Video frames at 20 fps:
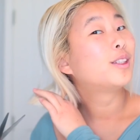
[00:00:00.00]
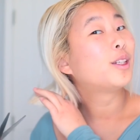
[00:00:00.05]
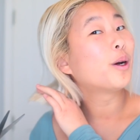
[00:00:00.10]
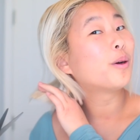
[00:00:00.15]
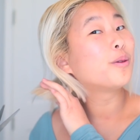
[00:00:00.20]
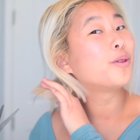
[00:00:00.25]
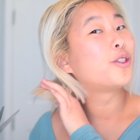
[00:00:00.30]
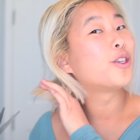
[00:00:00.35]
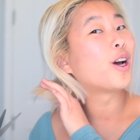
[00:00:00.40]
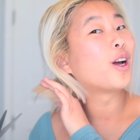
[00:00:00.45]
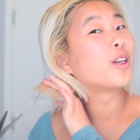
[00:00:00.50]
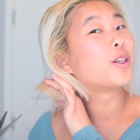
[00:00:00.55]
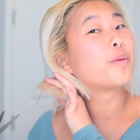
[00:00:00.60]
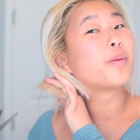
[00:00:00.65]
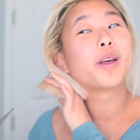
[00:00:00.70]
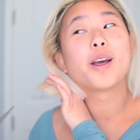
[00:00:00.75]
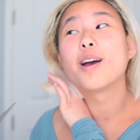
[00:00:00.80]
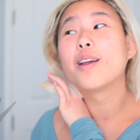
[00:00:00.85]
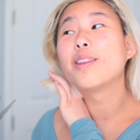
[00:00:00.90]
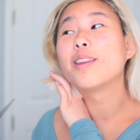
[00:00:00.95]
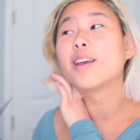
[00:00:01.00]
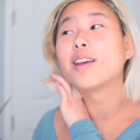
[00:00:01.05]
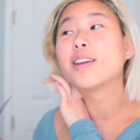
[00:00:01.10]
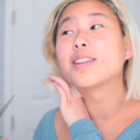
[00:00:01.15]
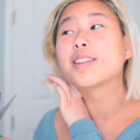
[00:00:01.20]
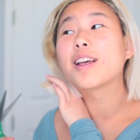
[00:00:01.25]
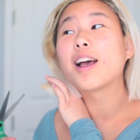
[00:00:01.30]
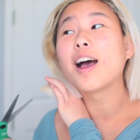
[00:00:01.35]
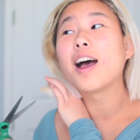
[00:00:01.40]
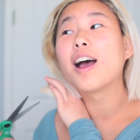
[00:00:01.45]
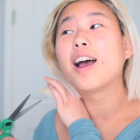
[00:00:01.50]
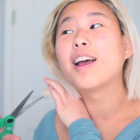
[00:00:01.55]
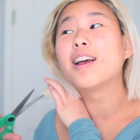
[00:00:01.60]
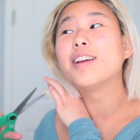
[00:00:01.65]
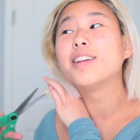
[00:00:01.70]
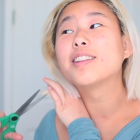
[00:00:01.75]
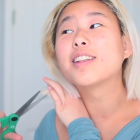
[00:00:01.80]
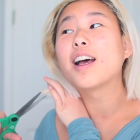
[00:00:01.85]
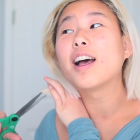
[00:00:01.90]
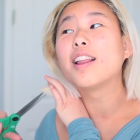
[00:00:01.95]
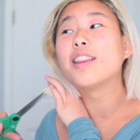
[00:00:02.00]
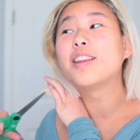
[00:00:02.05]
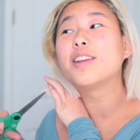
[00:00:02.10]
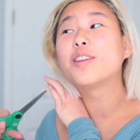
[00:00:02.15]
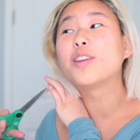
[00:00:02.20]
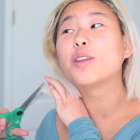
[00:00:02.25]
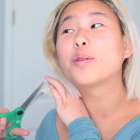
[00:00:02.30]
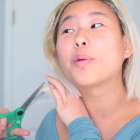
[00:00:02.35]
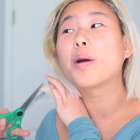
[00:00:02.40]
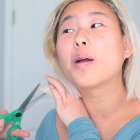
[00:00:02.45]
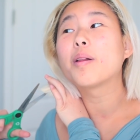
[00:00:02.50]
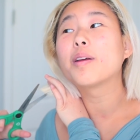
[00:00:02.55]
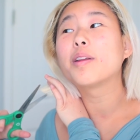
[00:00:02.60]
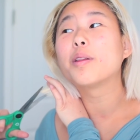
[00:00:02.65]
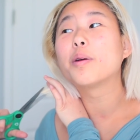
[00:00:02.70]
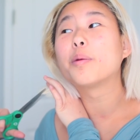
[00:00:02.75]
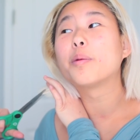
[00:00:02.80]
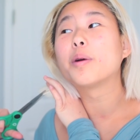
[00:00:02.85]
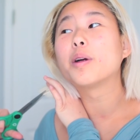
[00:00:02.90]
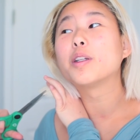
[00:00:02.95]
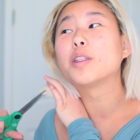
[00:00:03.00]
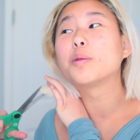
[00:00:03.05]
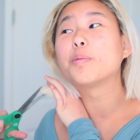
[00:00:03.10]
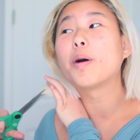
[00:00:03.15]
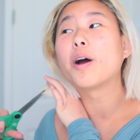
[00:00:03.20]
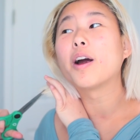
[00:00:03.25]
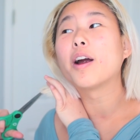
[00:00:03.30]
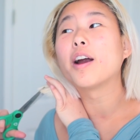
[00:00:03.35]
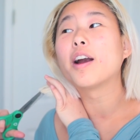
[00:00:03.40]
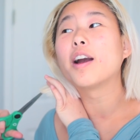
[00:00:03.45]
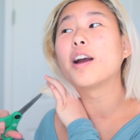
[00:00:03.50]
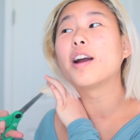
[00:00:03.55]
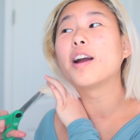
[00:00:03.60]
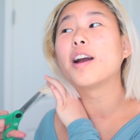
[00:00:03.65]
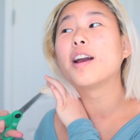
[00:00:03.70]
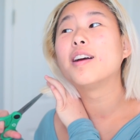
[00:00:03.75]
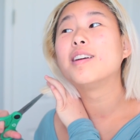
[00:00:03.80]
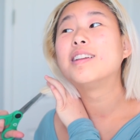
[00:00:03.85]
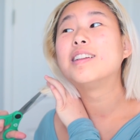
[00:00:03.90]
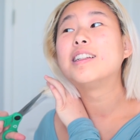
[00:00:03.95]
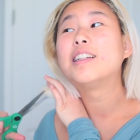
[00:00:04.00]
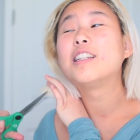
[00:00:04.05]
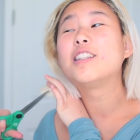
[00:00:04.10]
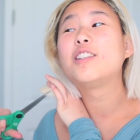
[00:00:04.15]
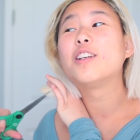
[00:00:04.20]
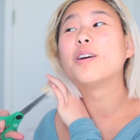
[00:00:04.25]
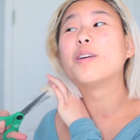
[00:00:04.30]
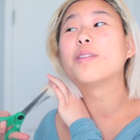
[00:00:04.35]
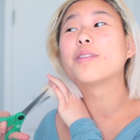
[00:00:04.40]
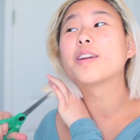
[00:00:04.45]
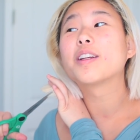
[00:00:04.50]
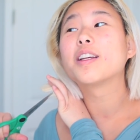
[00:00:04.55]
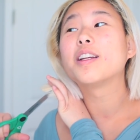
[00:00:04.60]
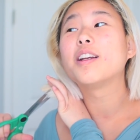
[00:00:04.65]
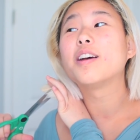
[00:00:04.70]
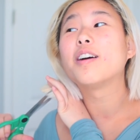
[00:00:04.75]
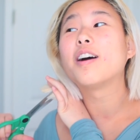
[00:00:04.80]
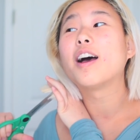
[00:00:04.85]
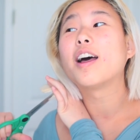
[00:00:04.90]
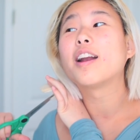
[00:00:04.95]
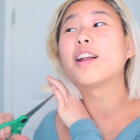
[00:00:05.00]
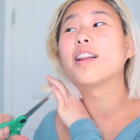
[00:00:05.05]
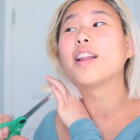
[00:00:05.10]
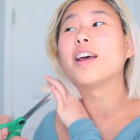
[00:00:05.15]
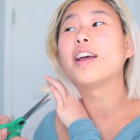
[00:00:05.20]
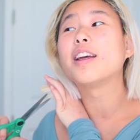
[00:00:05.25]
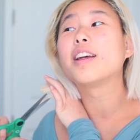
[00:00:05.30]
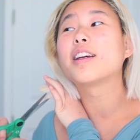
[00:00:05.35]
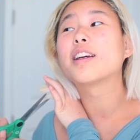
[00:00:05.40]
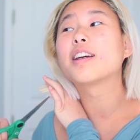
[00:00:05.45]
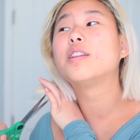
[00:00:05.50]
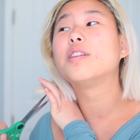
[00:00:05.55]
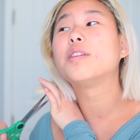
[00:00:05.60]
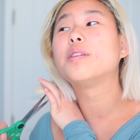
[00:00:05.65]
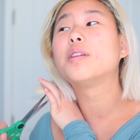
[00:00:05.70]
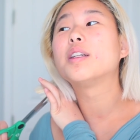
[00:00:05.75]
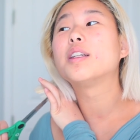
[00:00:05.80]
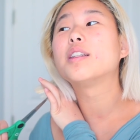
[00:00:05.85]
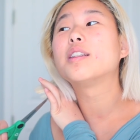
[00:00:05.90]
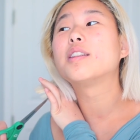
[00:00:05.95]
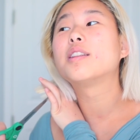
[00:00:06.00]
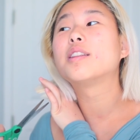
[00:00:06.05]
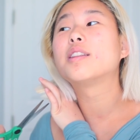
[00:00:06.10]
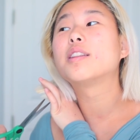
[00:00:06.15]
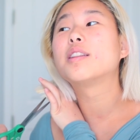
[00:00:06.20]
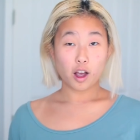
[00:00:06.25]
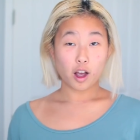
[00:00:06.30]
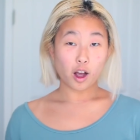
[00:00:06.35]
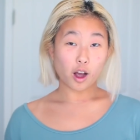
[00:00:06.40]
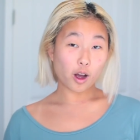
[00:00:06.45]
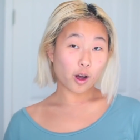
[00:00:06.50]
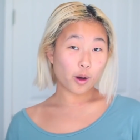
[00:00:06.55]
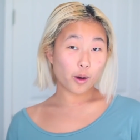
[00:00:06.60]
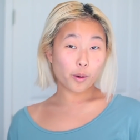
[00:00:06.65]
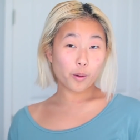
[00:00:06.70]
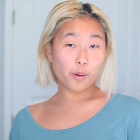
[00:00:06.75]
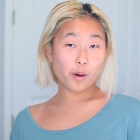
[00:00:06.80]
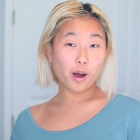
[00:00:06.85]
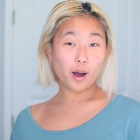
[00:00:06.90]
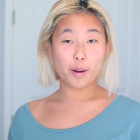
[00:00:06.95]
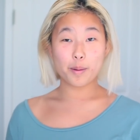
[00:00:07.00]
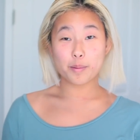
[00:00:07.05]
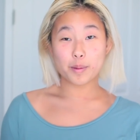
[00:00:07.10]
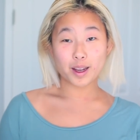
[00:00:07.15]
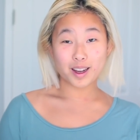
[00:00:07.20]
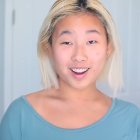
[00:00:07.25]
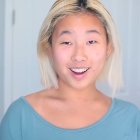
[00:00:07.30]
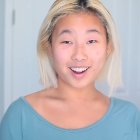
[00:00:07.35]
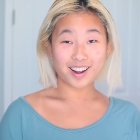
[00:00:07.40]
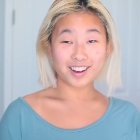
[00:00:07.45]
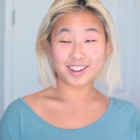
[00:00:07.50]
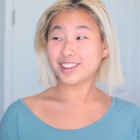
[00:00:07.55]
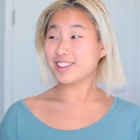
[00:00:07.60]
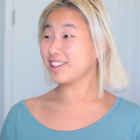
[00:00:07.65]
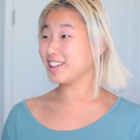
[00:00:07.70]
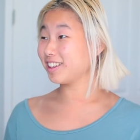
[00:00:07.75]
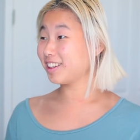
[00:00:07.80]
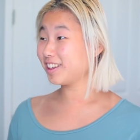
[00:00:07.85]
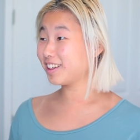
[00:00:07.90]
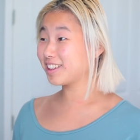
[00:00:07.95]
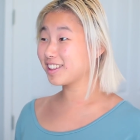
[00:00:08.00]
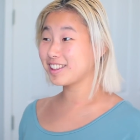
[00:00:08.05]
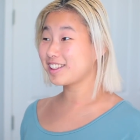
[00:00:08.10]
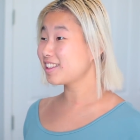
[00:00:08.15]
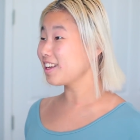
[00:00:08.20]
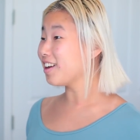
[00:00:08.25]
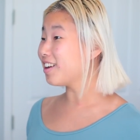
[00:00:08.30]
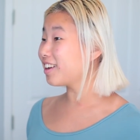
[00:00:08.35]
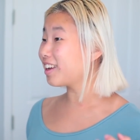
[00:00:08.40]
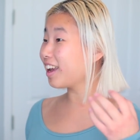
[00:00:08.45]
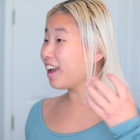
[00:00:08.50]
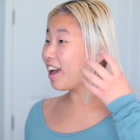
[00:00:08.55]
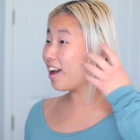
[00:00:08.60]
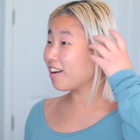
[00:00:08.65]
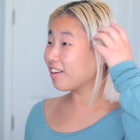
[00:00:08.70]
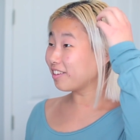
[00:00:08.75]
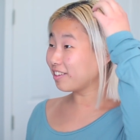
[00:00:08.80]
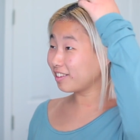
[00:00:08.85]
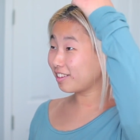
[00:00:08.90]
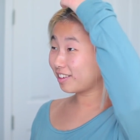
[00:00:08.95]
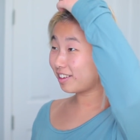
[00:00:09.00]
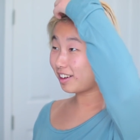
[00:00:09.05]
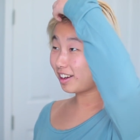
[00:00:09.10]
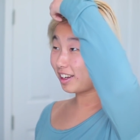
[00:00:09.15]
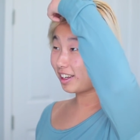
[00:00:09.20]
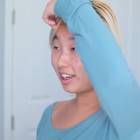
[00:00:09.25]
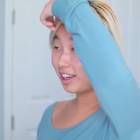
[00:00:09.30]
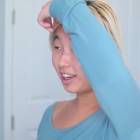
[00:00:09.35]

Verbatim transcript: Don't judge me on this, guys. This is probably the worst part. I don't really know how to like do this. Oh my gosh, it looks so cute. I